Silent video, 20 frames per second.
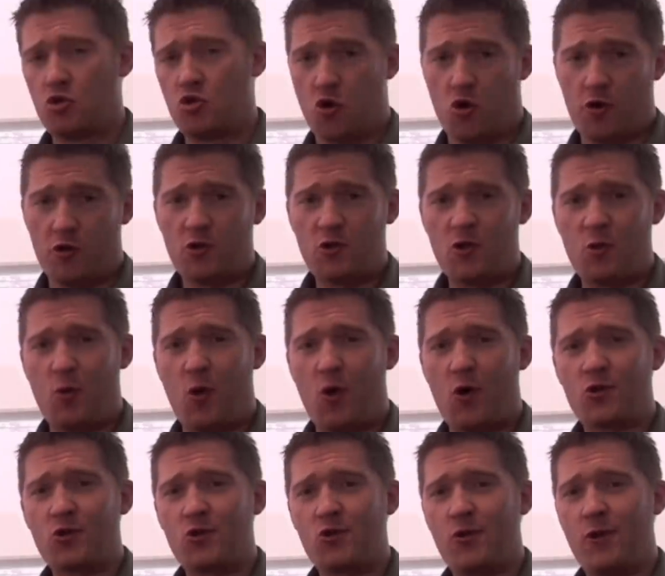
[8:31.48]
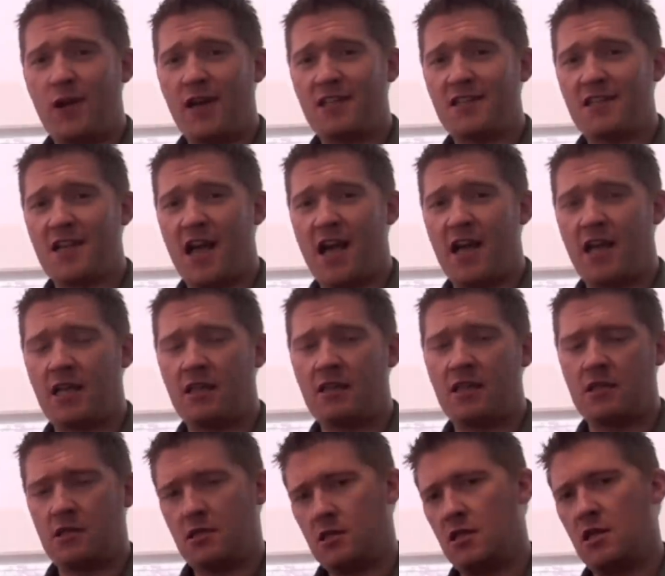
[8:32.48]
drawing towards USI,
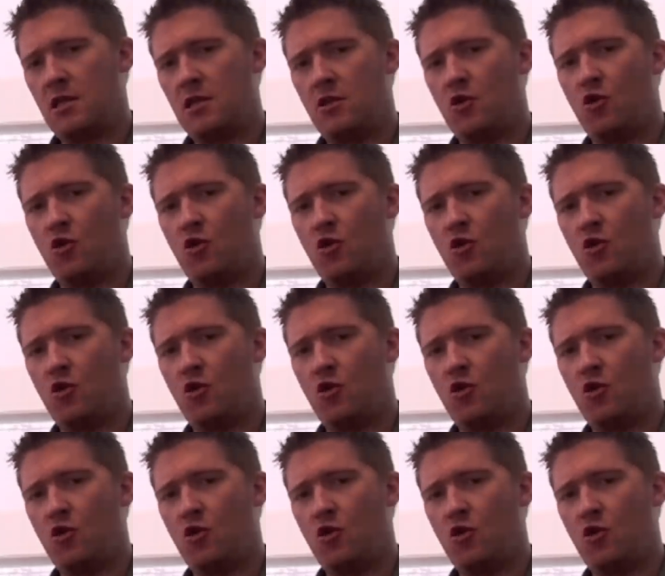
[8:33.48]
and they see